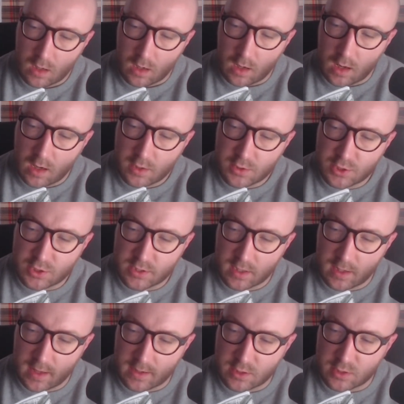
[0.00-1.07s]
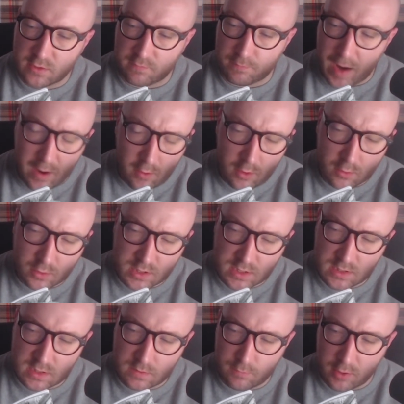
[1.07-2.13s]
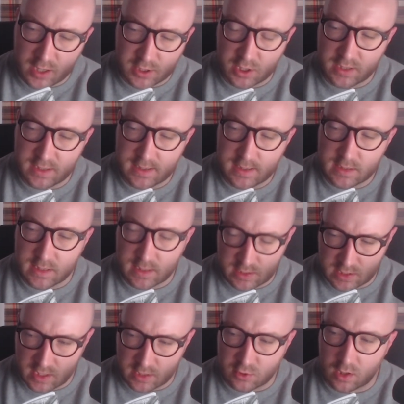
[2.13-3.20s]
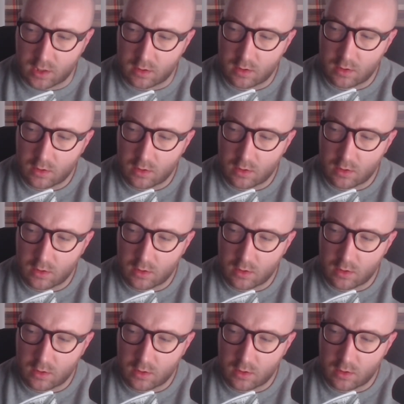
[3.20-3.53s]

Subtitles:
large selection of paradoxes, brash ideas, etc.,